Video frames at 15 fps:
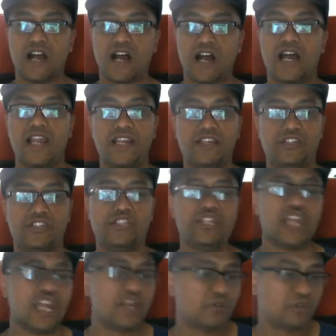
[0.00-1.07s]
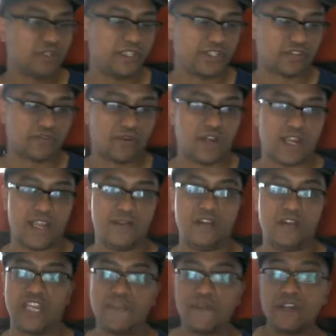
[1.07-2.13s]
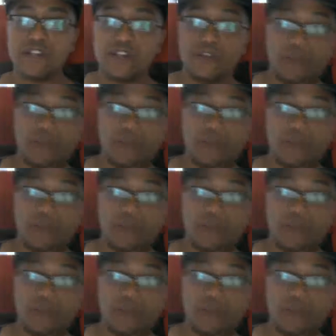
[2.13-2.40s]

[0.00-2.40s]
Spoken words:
I generally try, even you,